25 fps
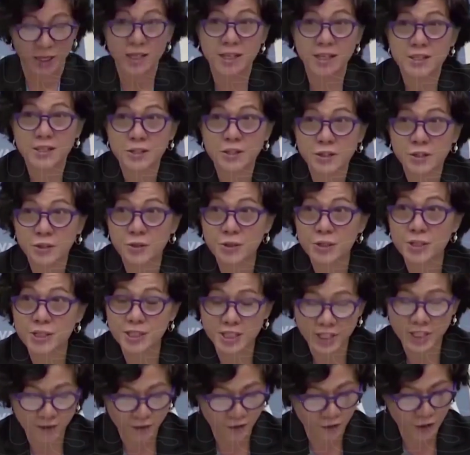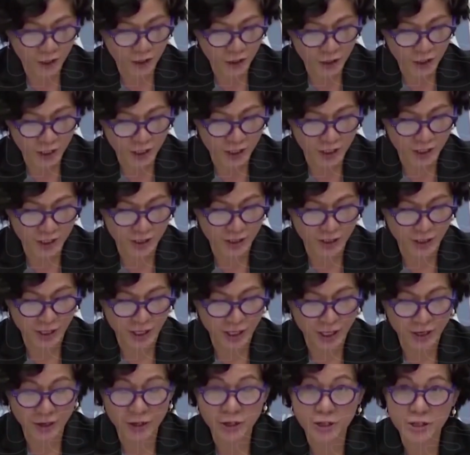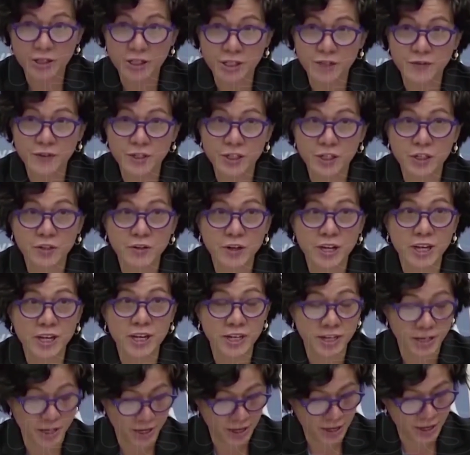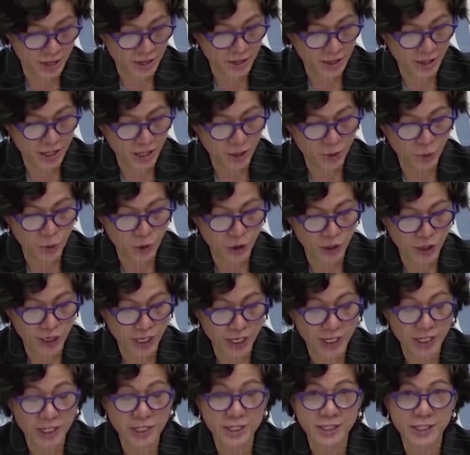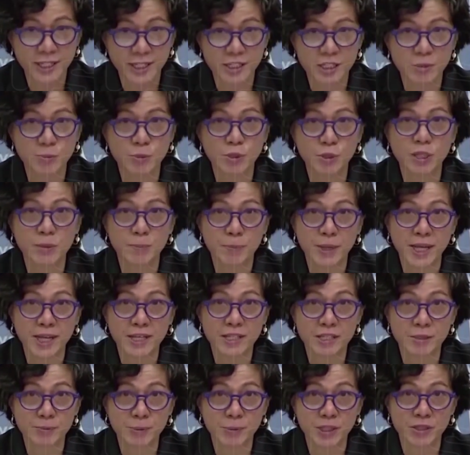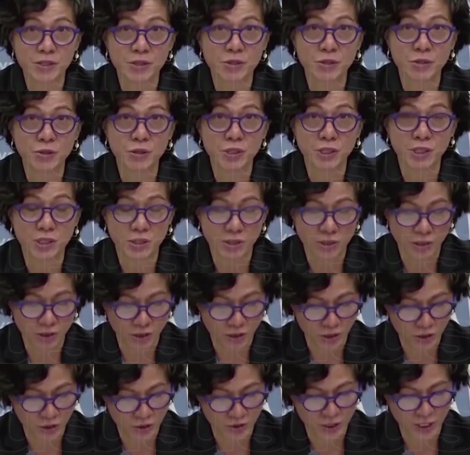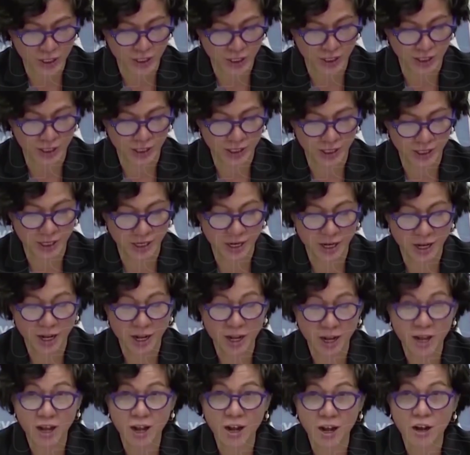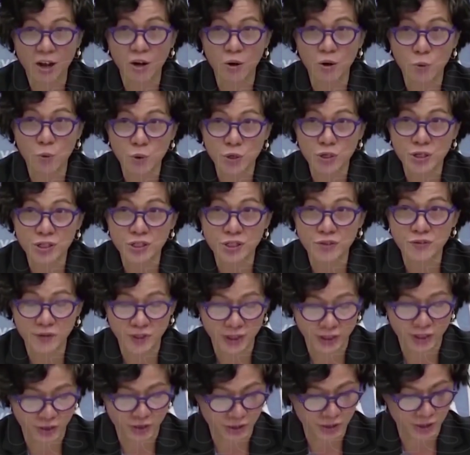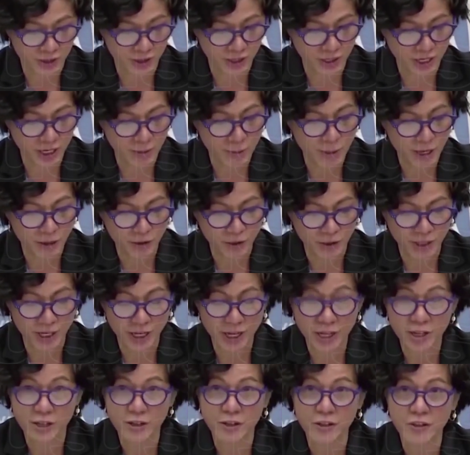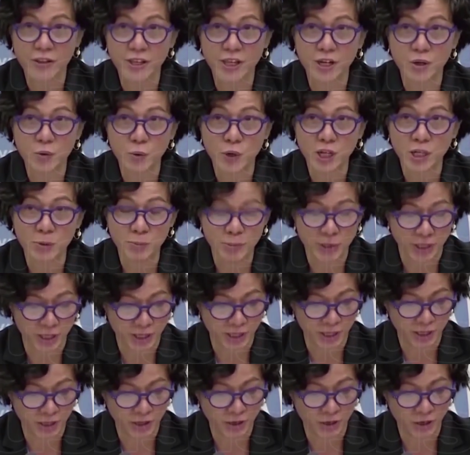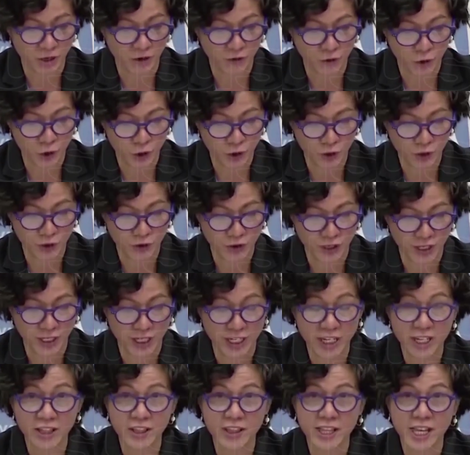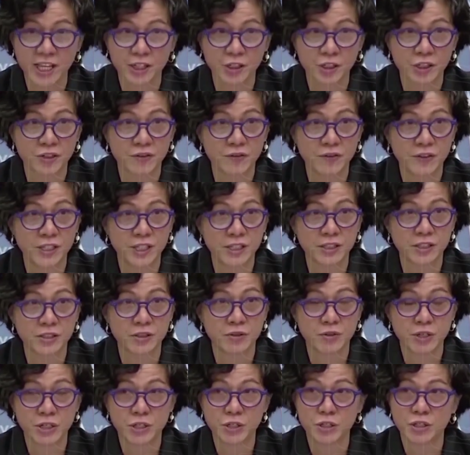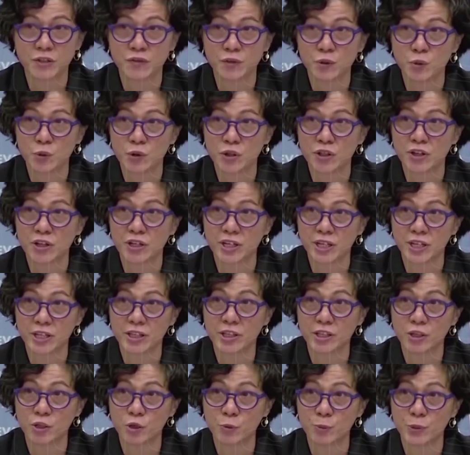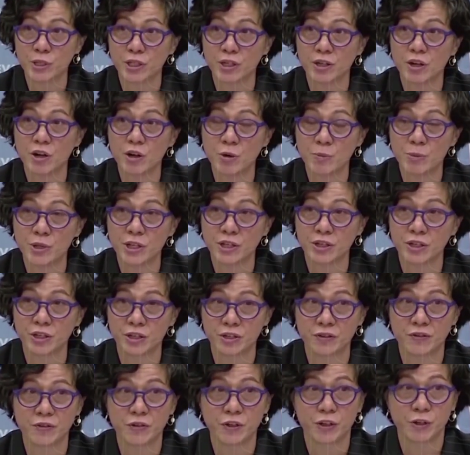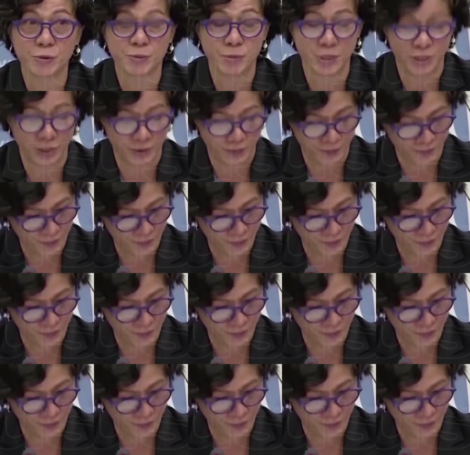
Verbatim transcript: As UNICEF reaches areas of Tigray that were inaccessible in past months due to insecurity, our worst fears about the health and well-being of children in that conflicted region of northern Ethiopia are being confirmed.